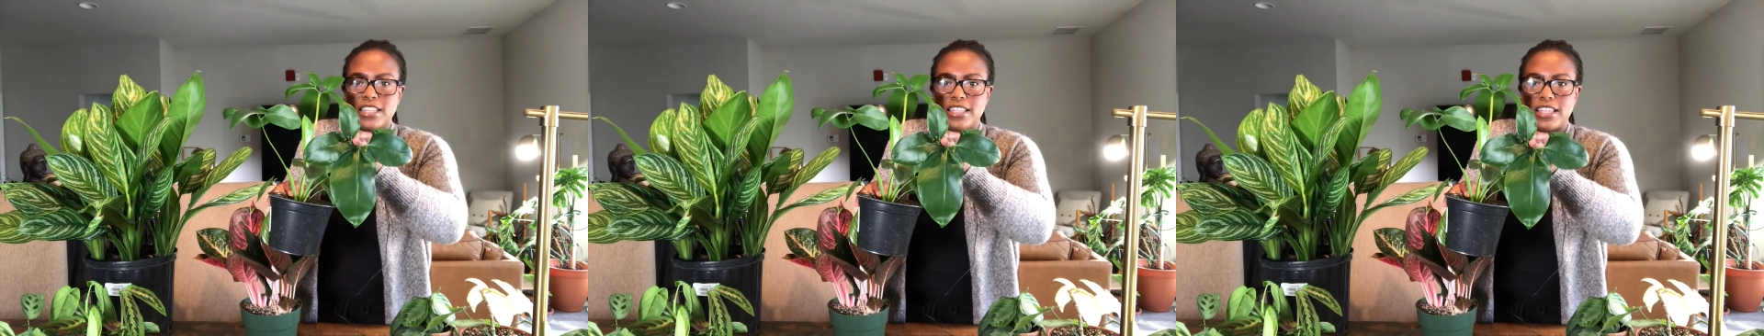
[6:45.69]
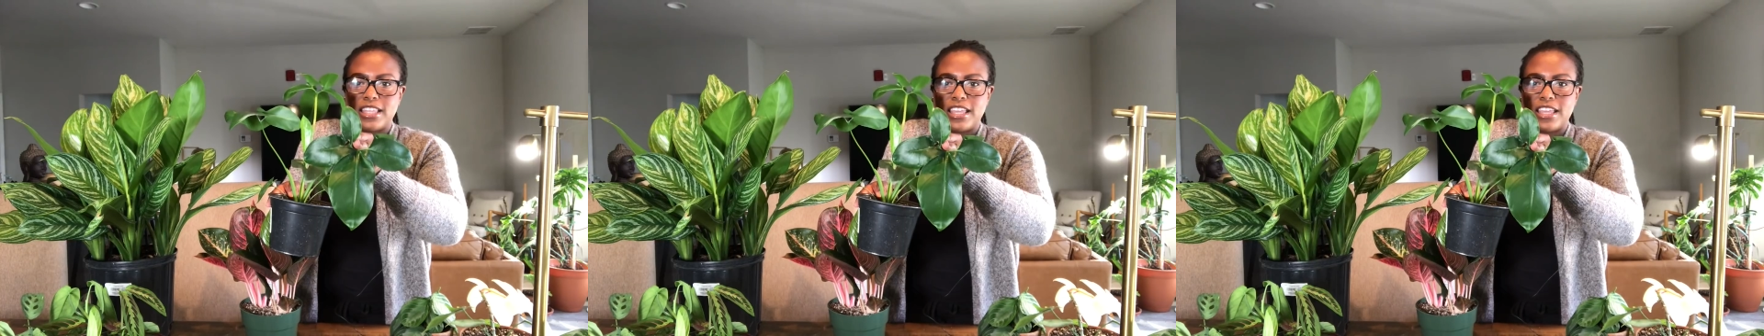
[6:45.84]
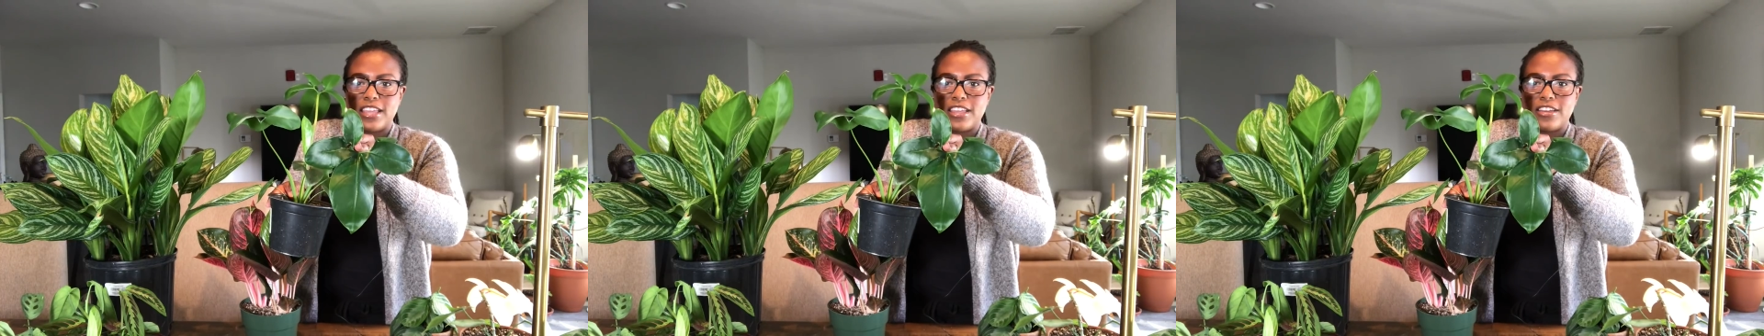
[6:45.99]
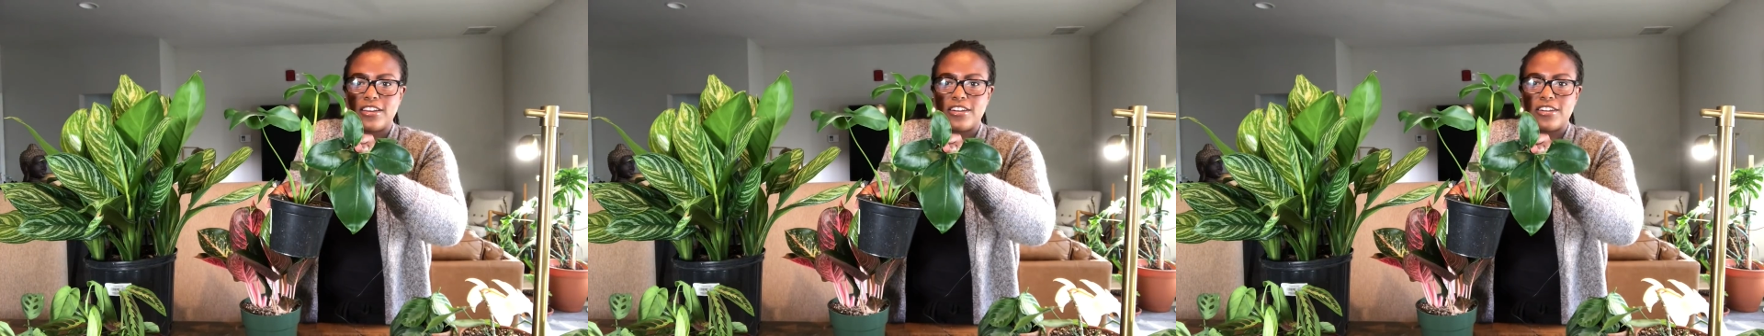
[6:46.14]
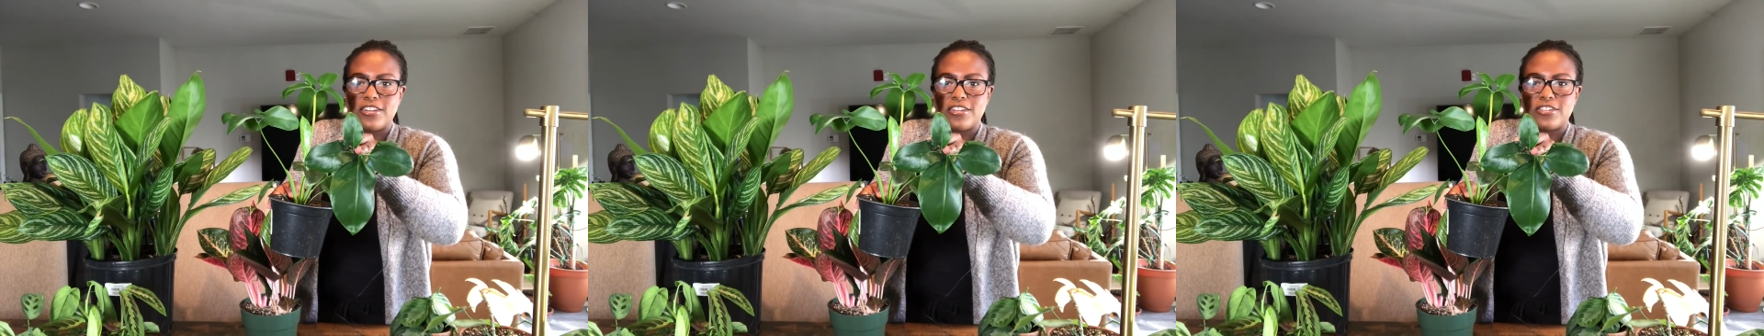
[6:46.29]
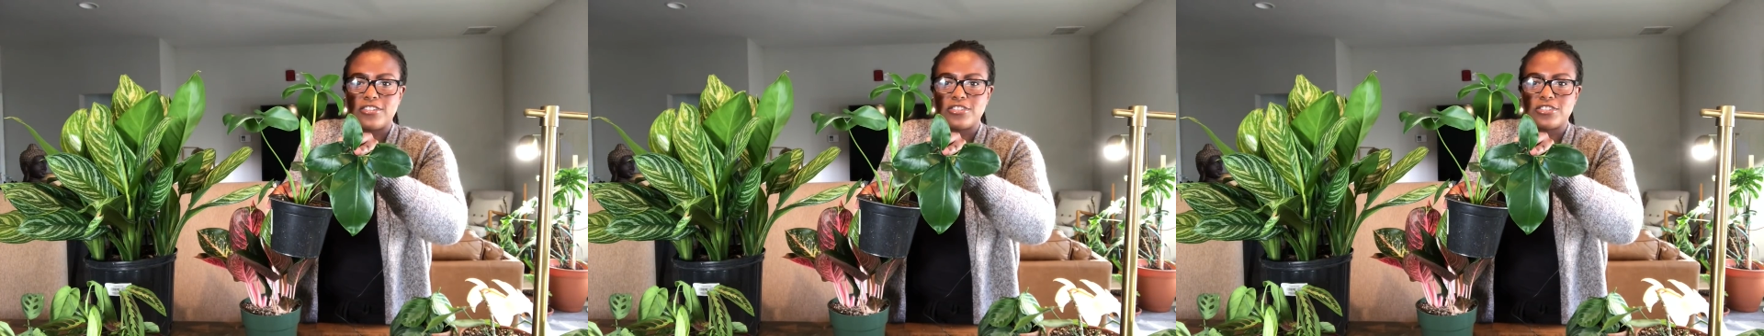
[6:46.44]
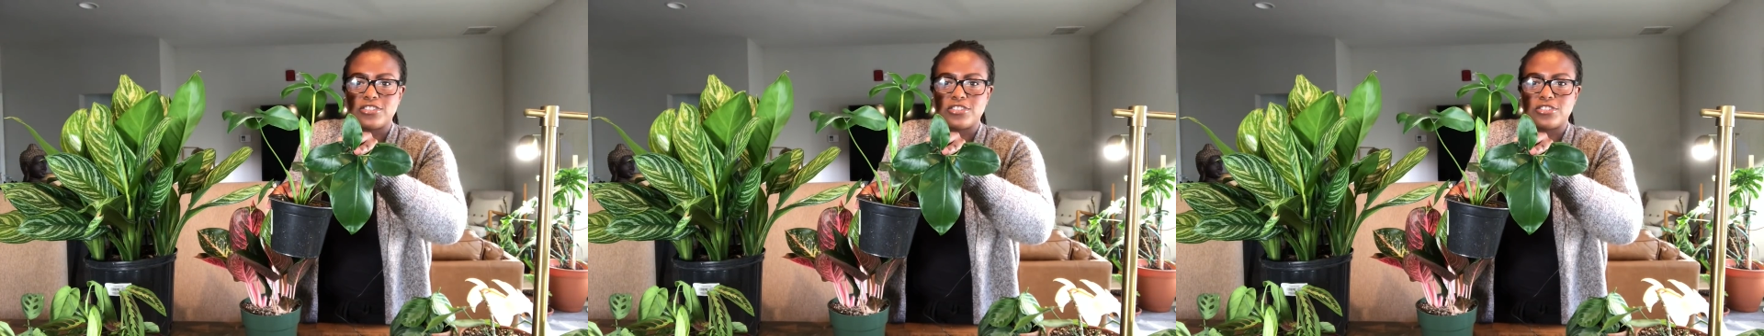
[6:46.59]
They
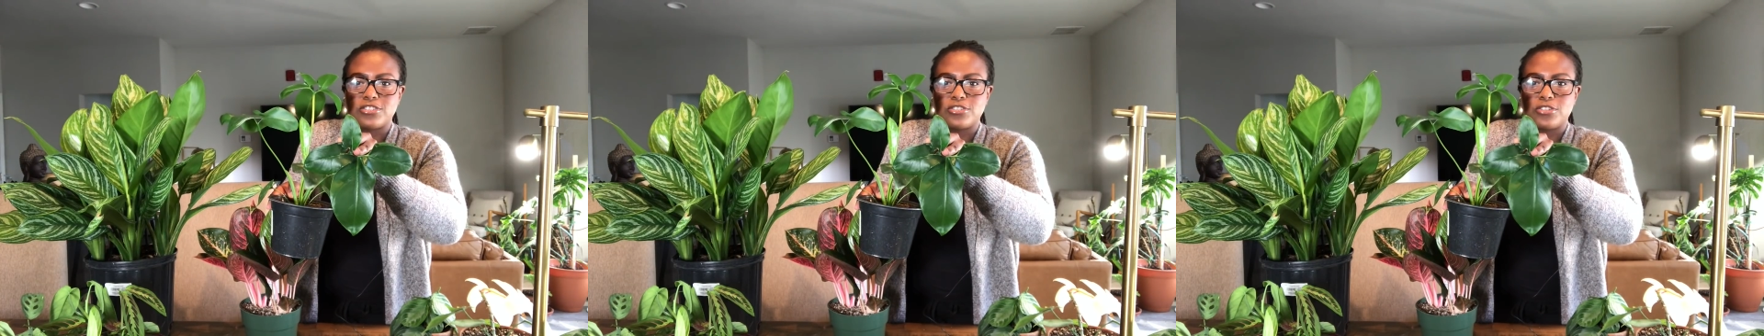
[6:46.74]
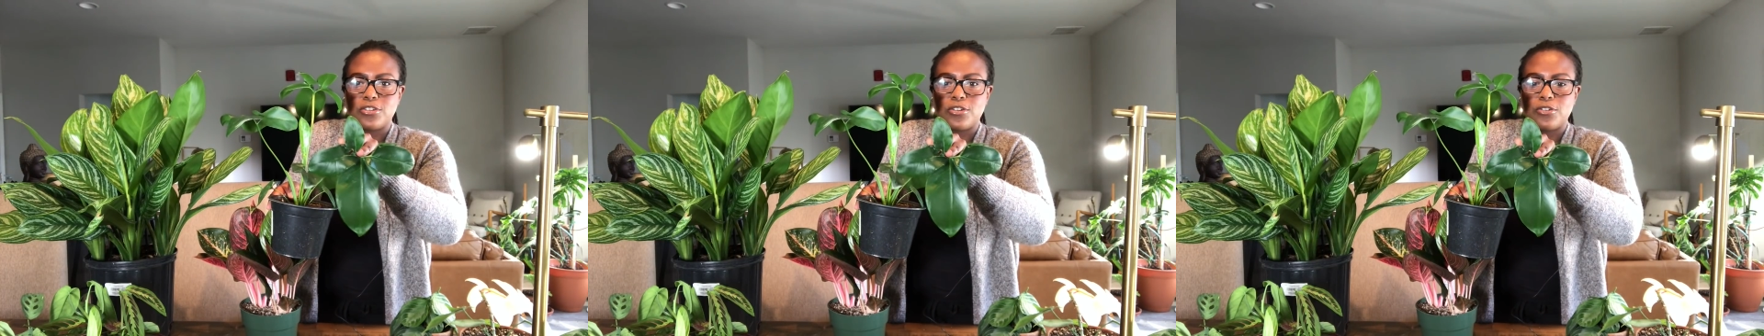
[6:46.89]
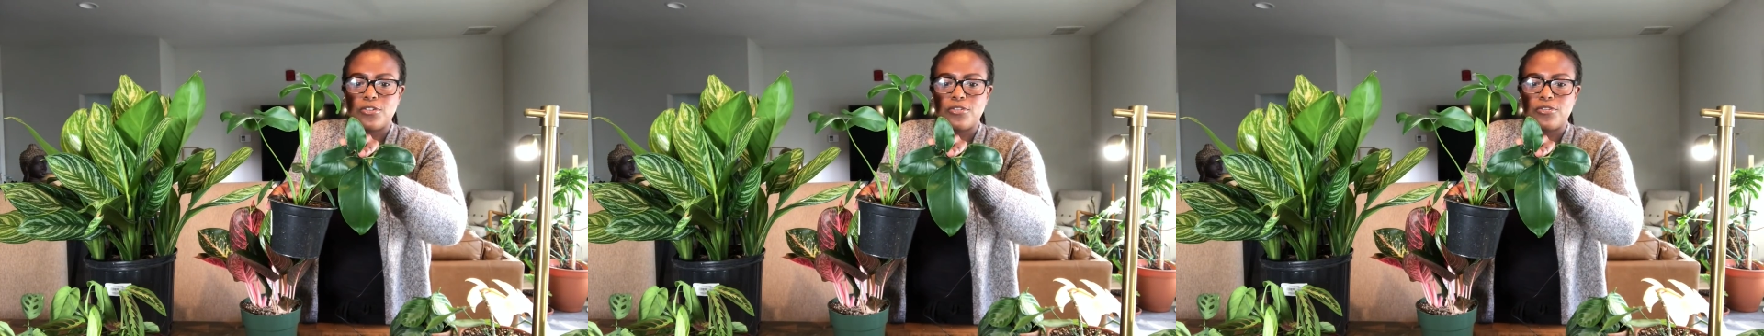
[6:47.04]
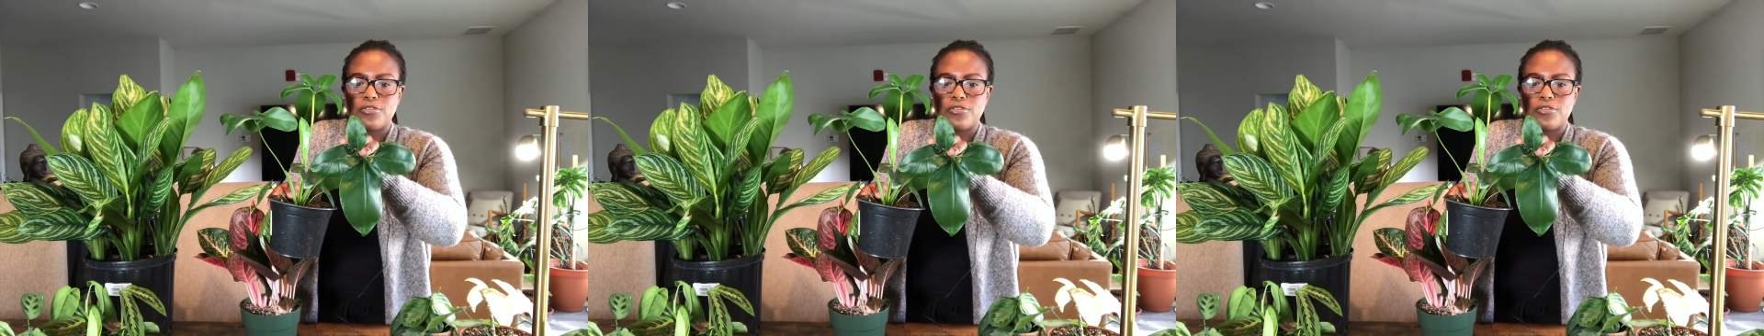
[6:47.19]
are so